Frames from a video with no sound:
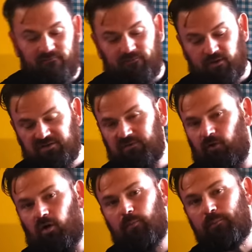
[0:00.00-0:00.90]
First of
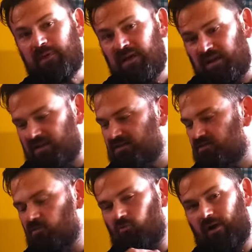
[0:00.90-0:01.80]
all, peas,
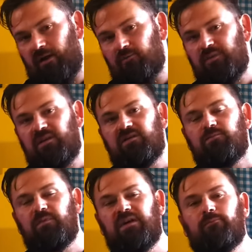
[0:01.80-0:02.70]
ground peas,
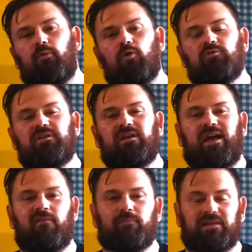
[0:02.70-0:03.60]
pea protein
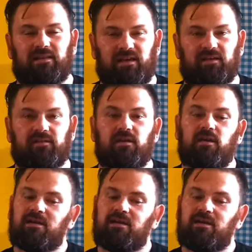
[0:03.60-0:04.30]
have been linked,